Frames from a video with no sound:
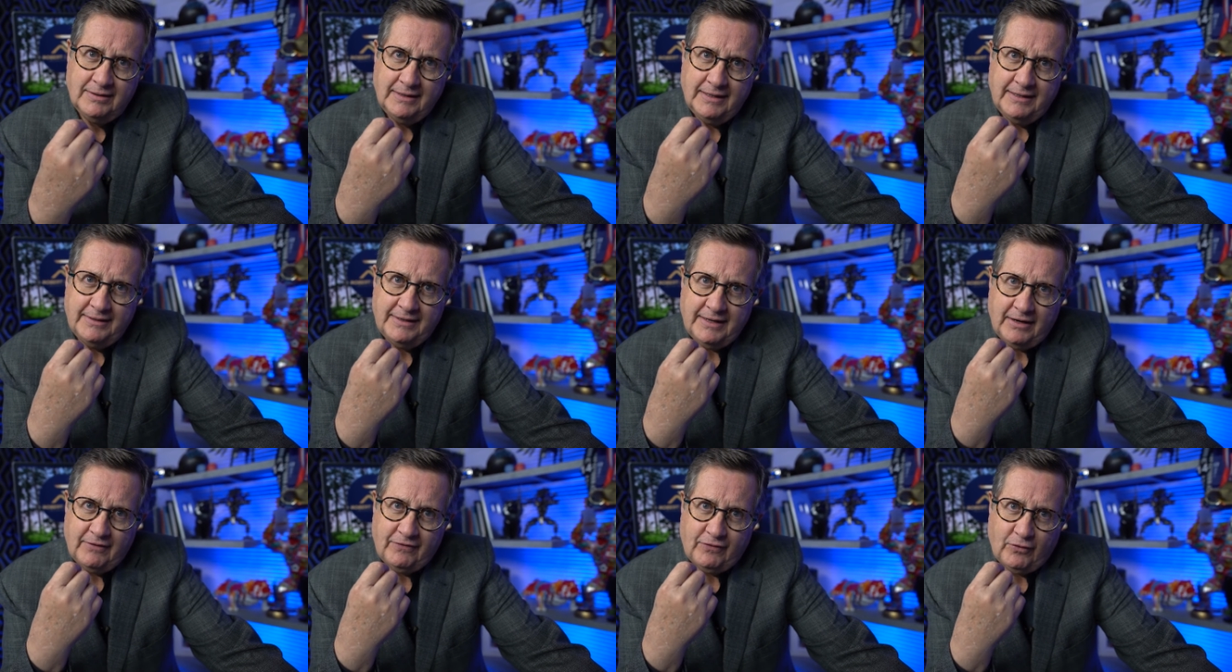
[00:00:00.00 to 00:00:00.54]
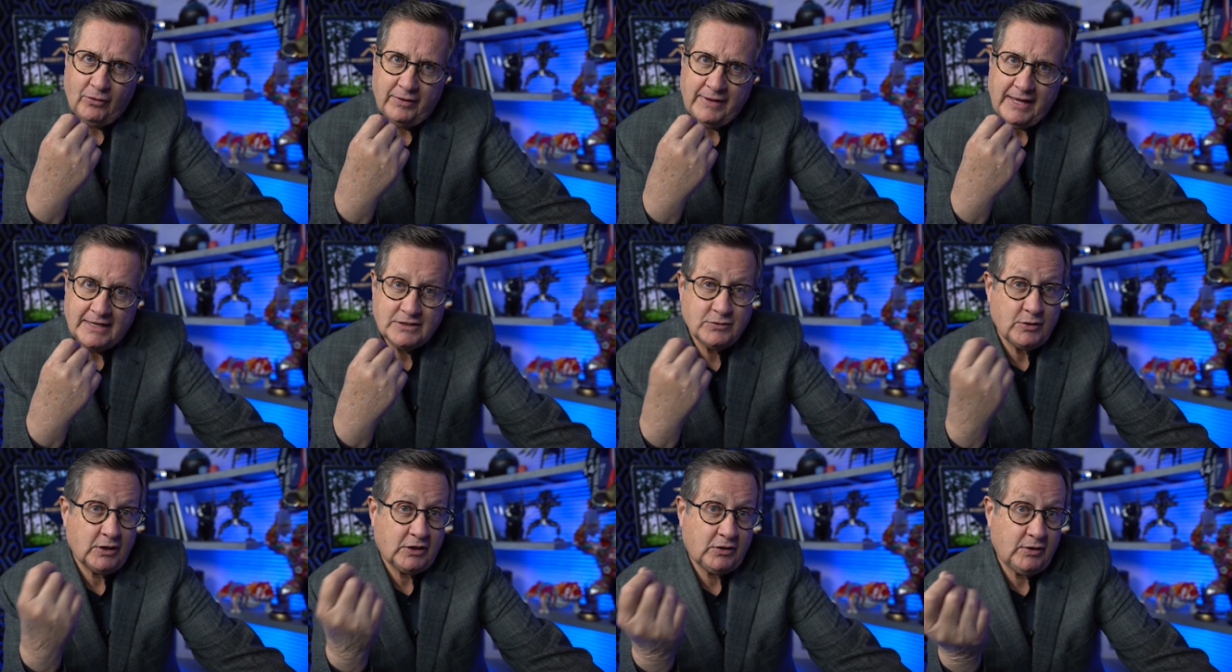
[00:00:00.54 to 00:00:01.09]
And therefore,
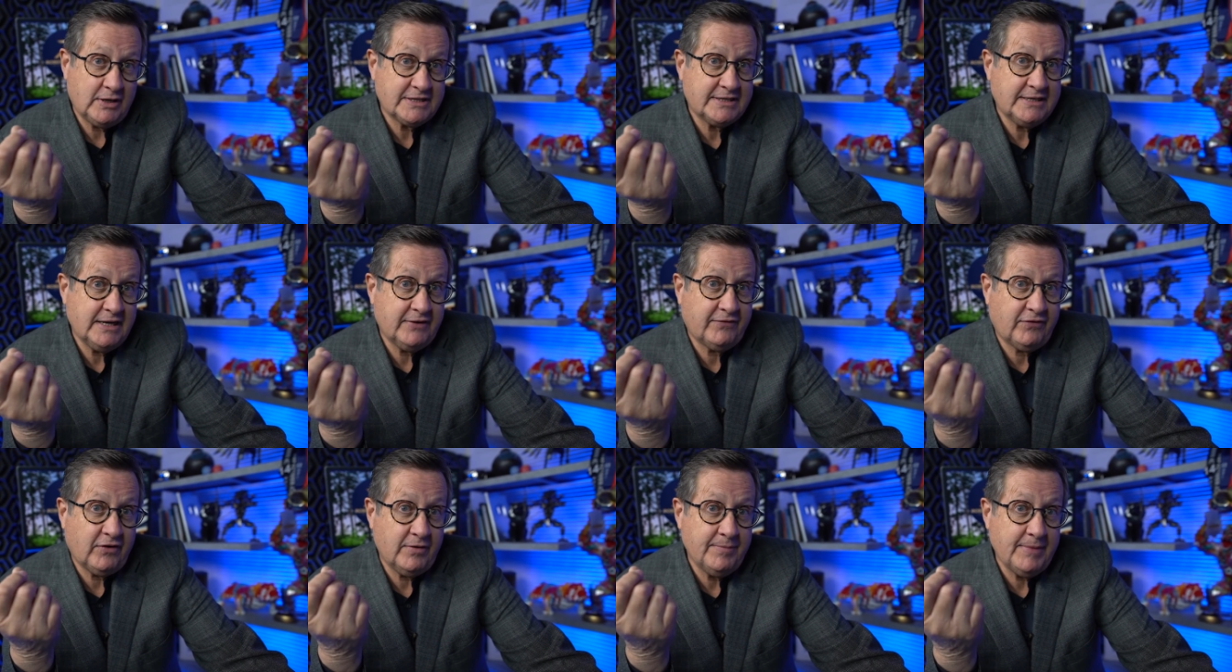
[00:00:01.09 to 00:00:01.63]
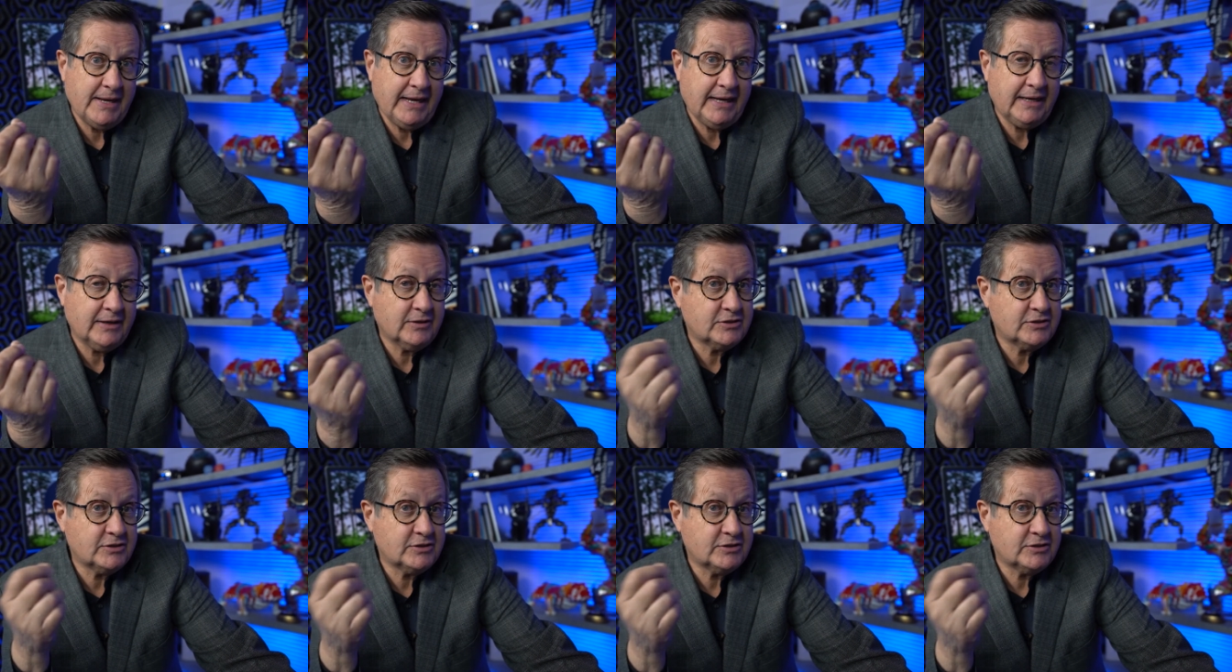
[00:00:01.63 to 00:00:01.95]
that's what Kris did for me.